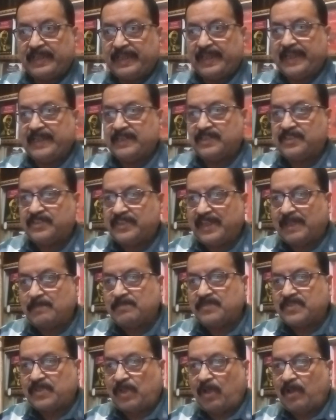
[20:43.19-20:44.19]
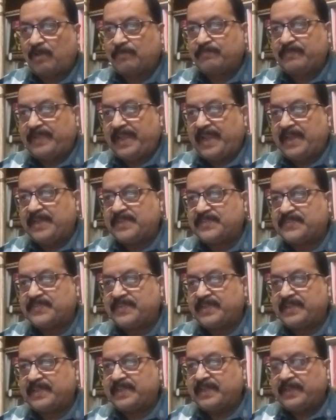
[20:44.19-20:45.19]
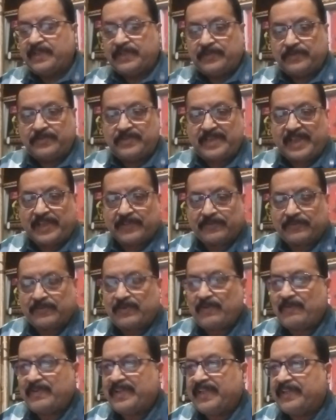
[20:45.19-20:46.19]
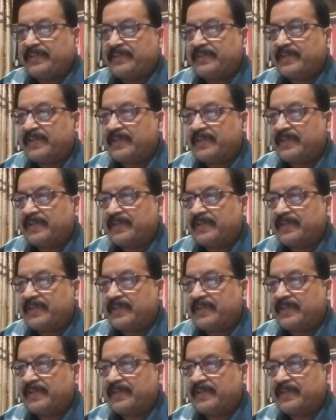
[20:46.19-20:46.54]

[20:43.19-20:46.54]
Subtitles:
in terms of its diachronic